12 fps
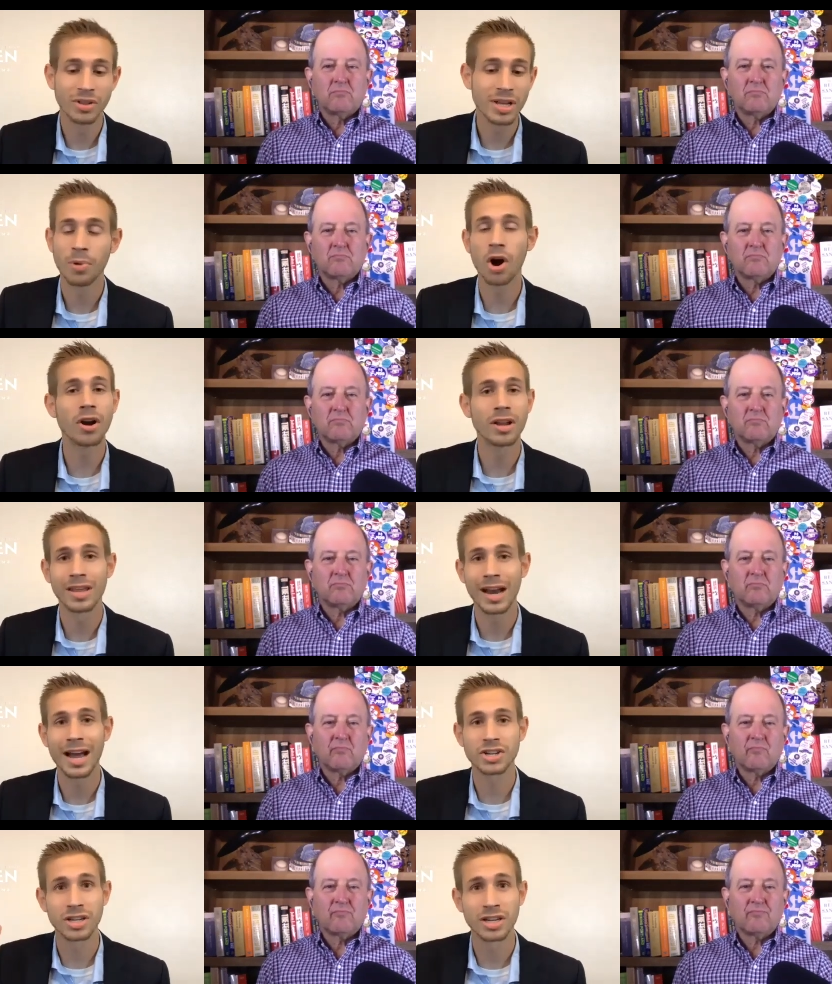Speaker 1: party that
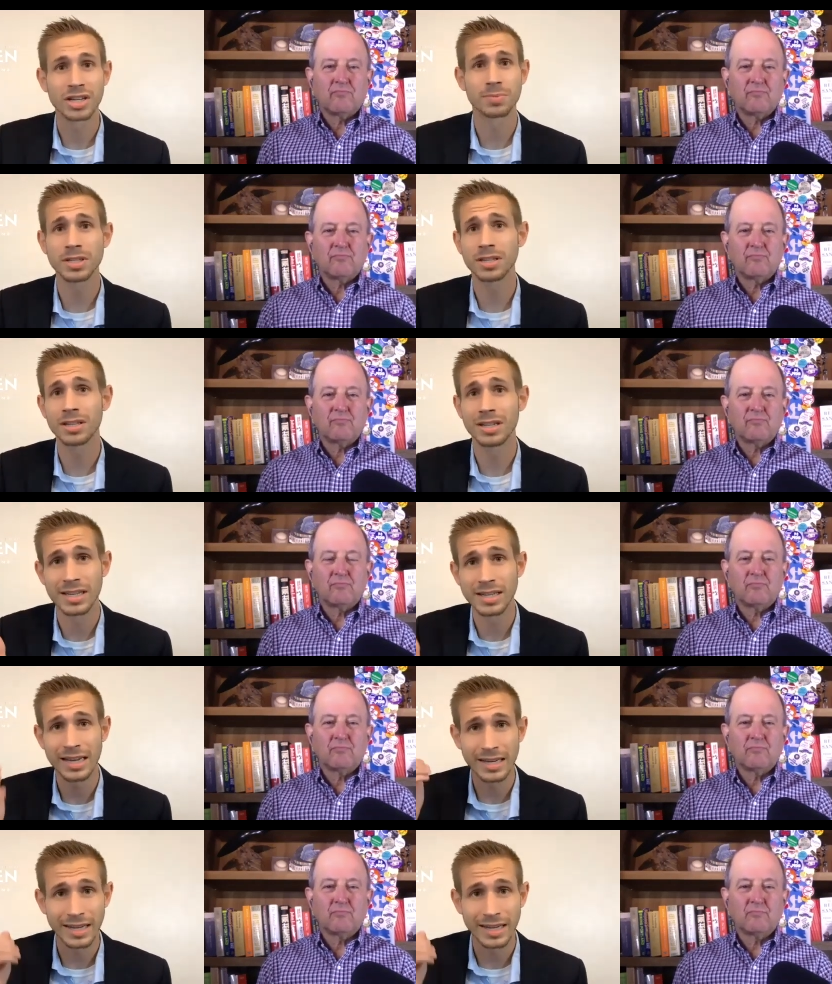actually explicitly says
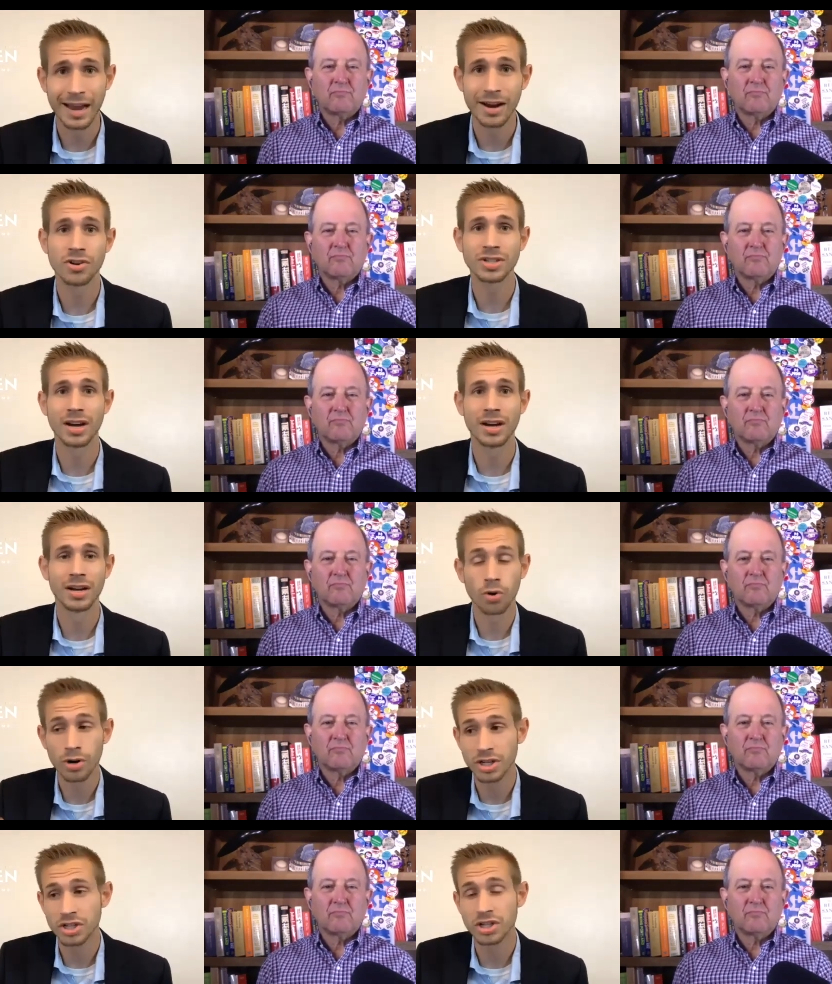it cares or
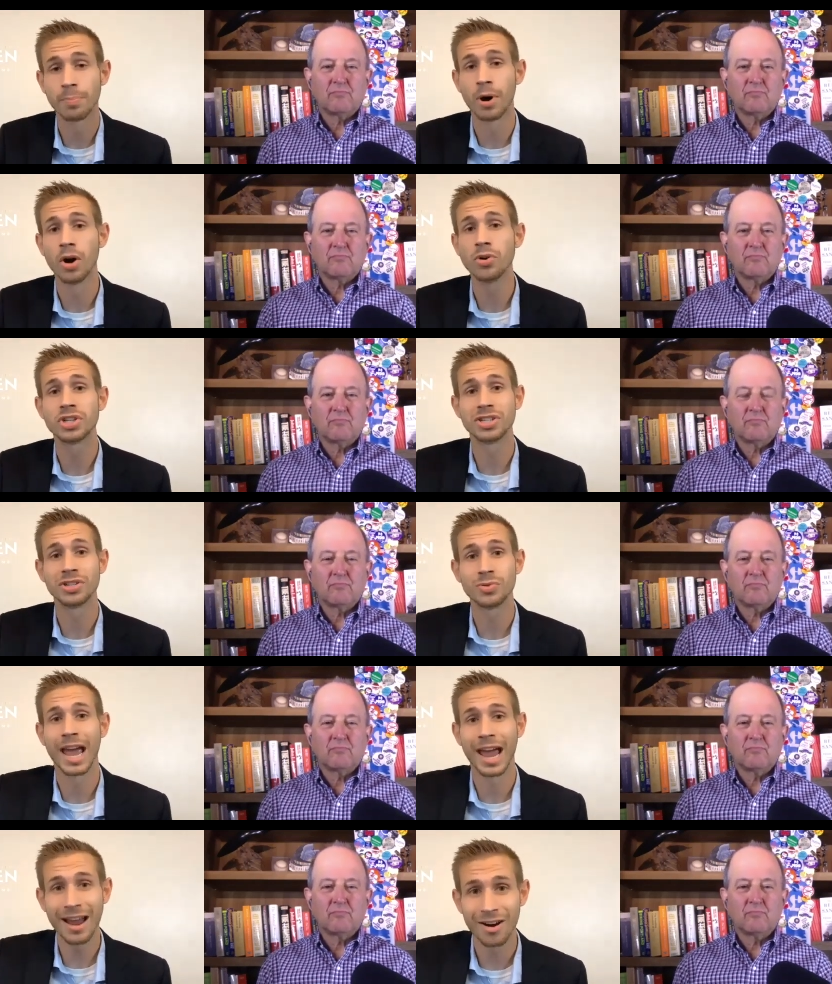is supposed to
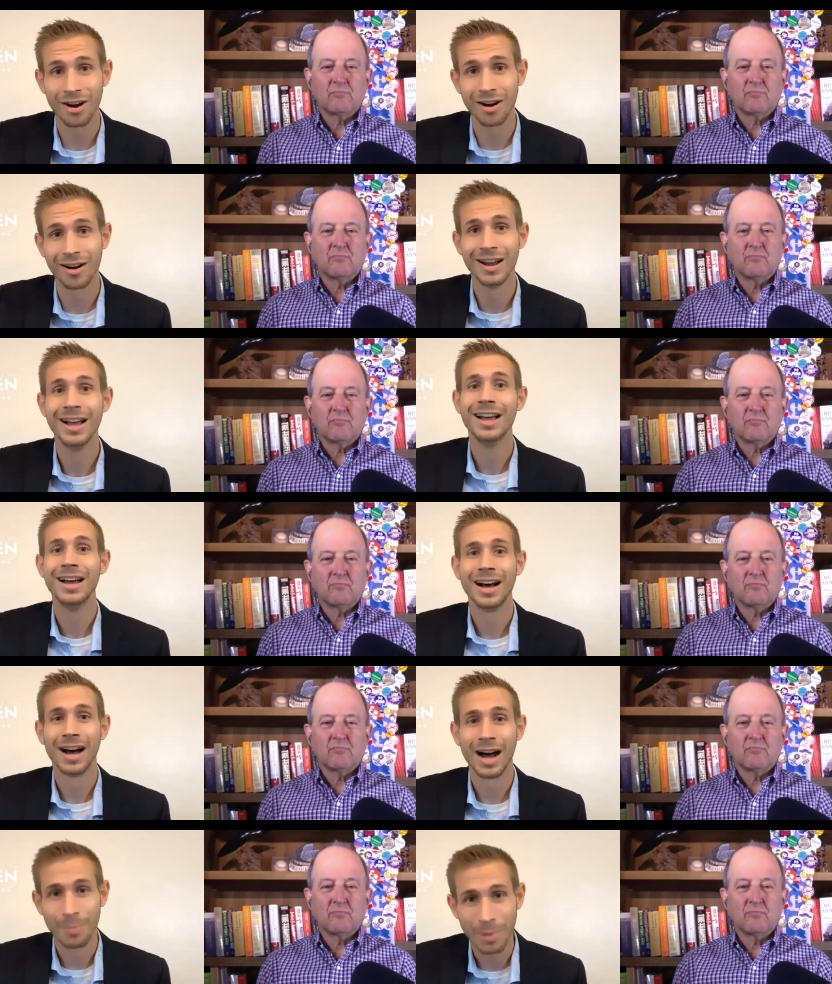care
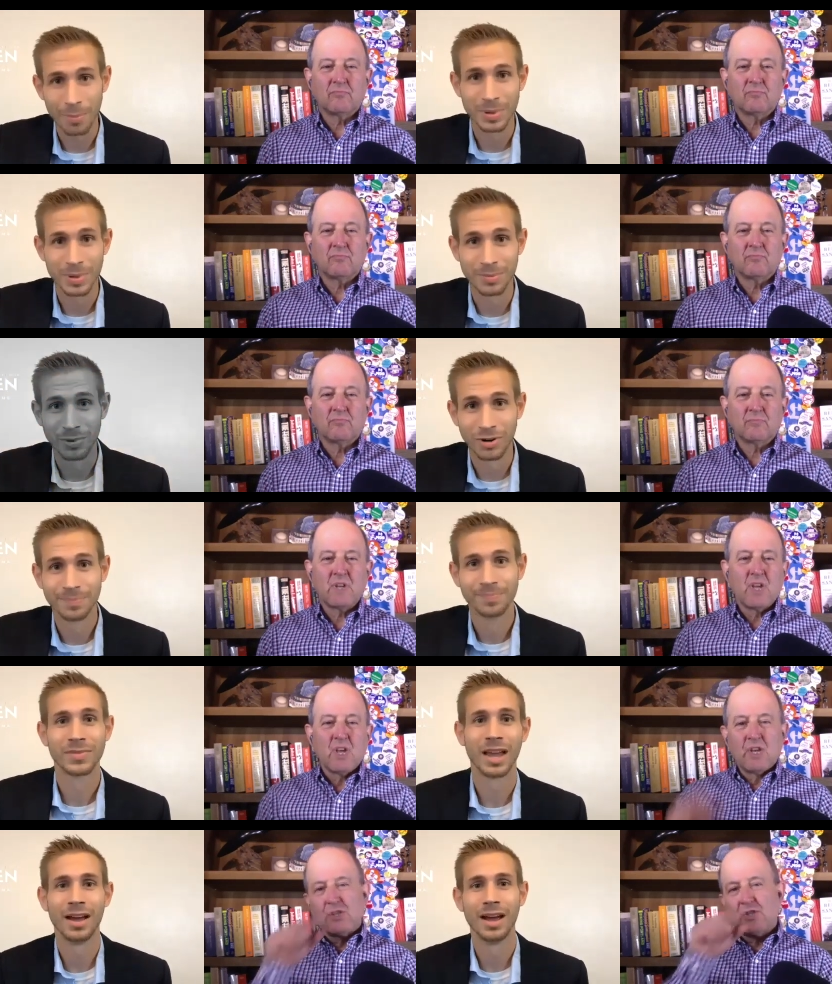about people.
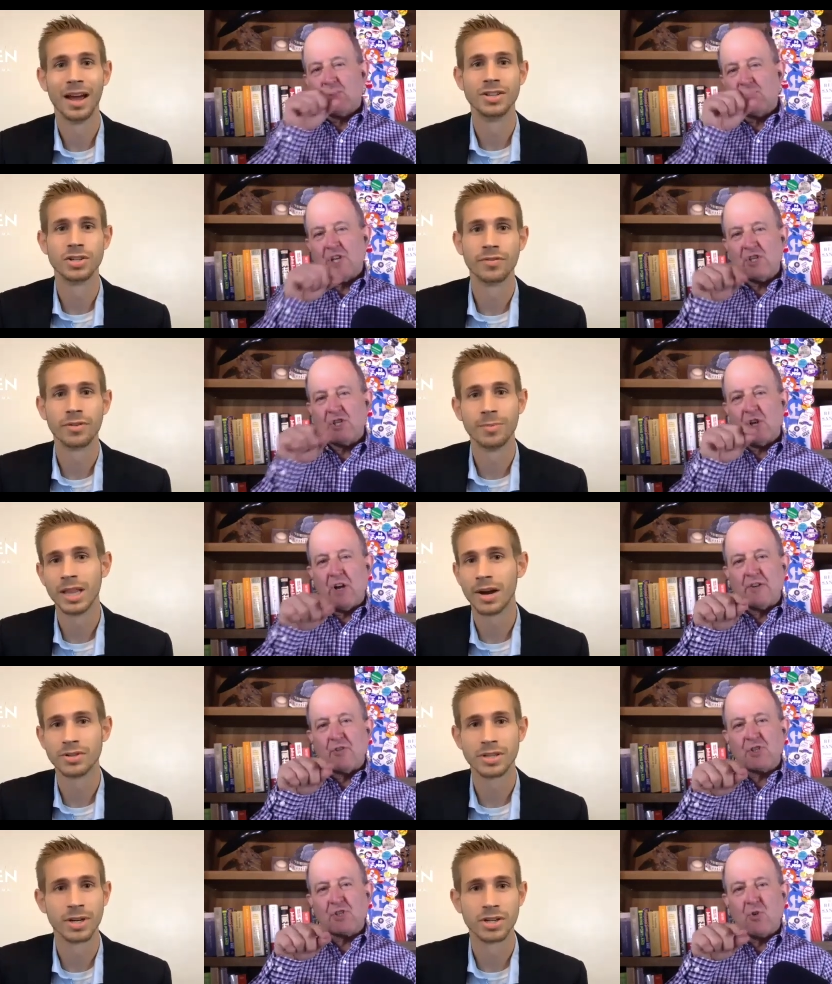
Speaker 2: And so, so just to
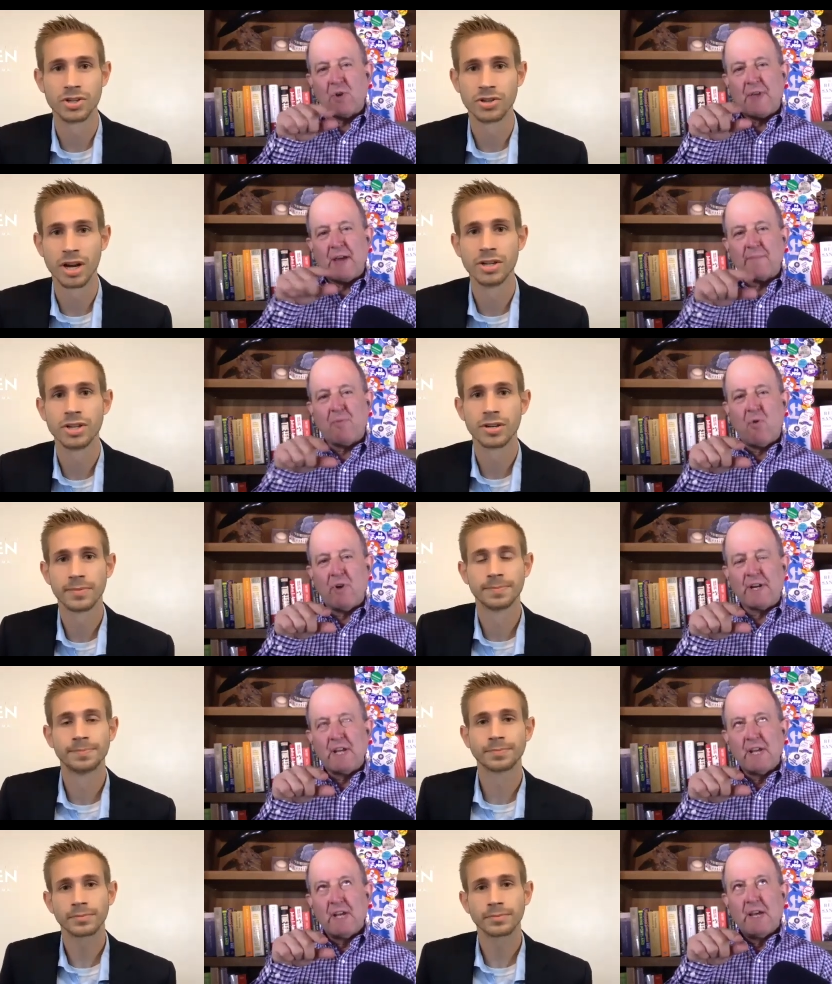underscore that
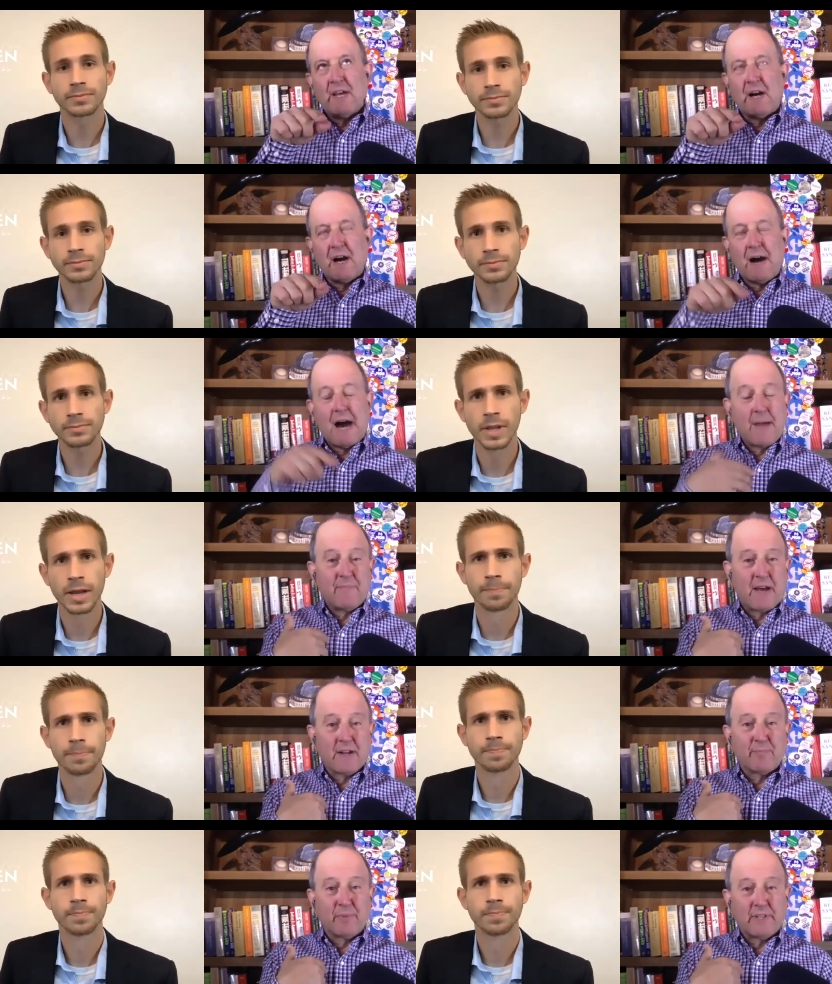point, uh, I'm
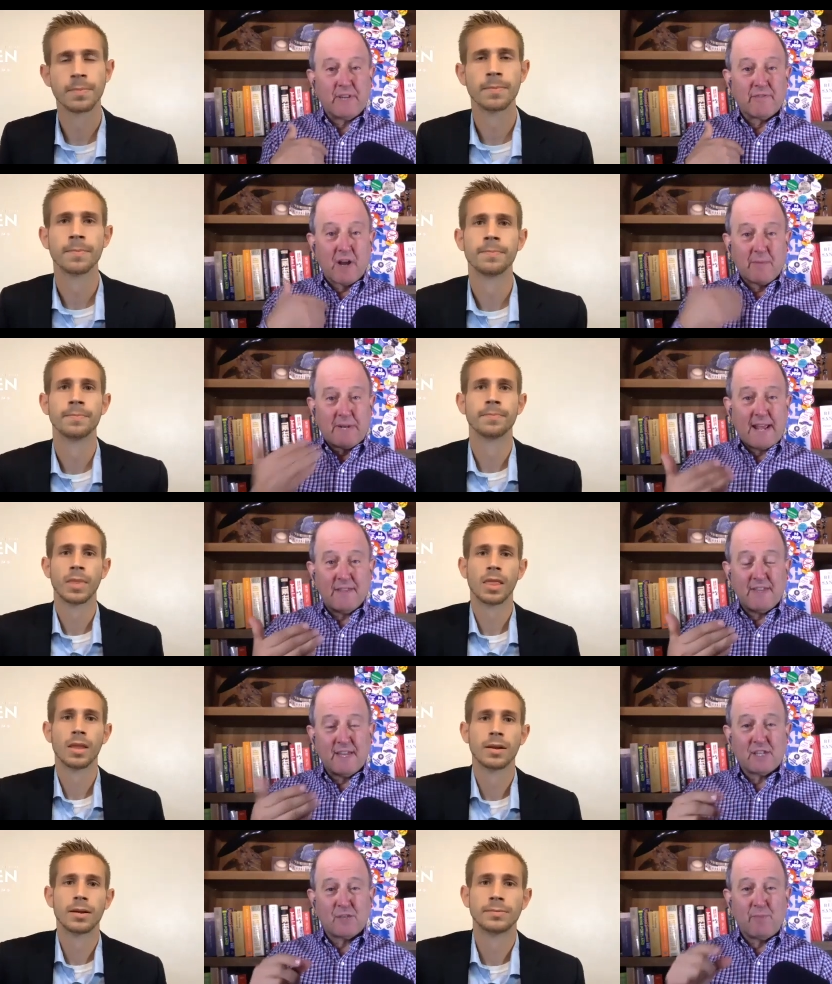not a believer, I'm an
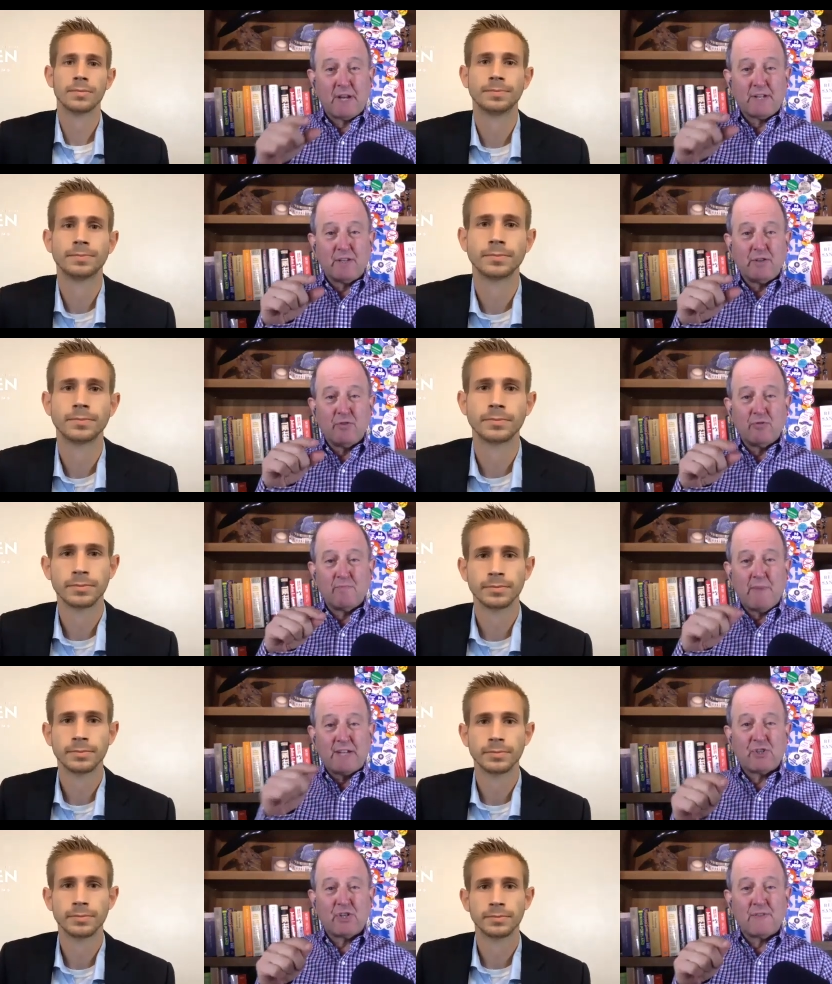atheist, but you
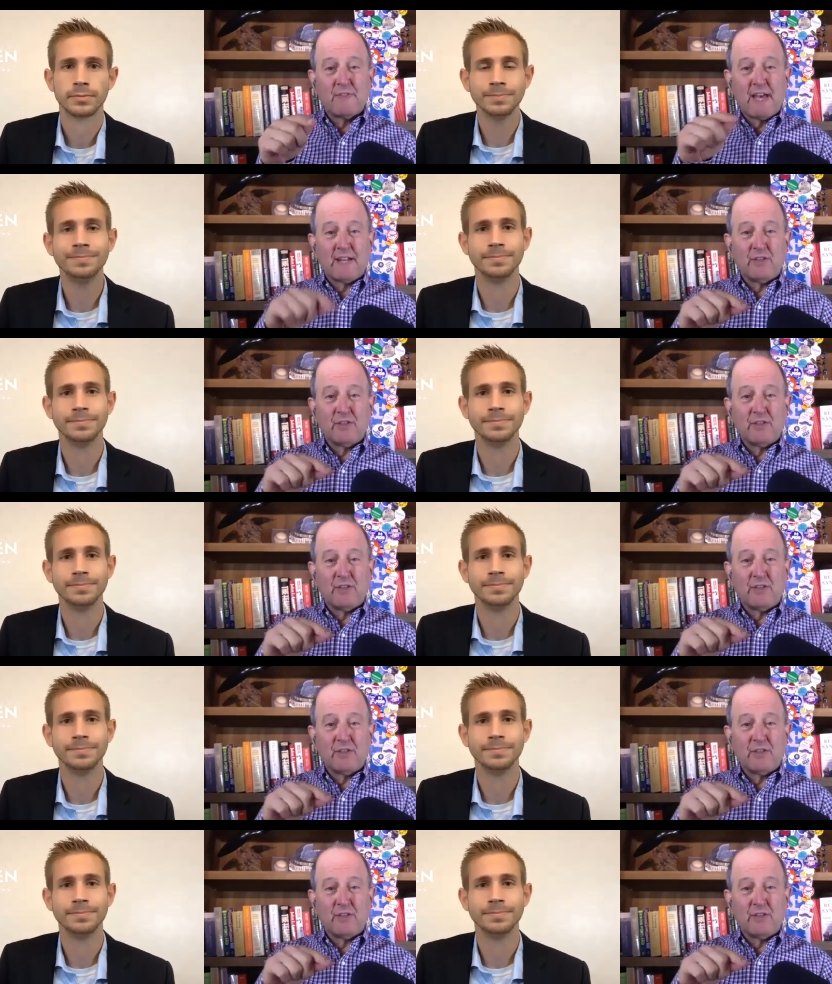mentioned that